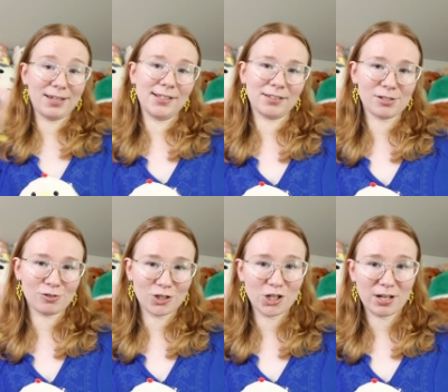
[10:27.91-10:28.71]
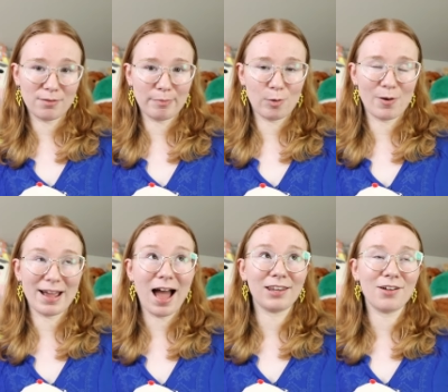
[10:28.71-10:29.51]
he's a little chicken boy.
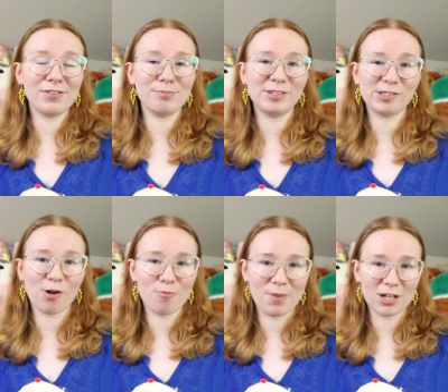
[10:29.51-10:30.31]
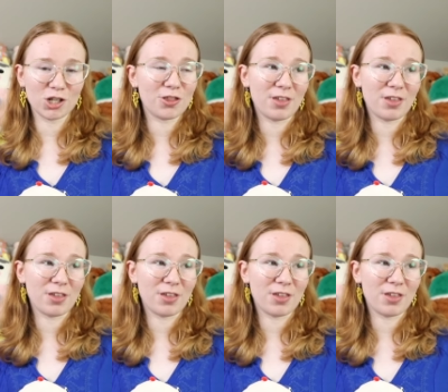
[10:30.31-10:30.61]
I love him so much.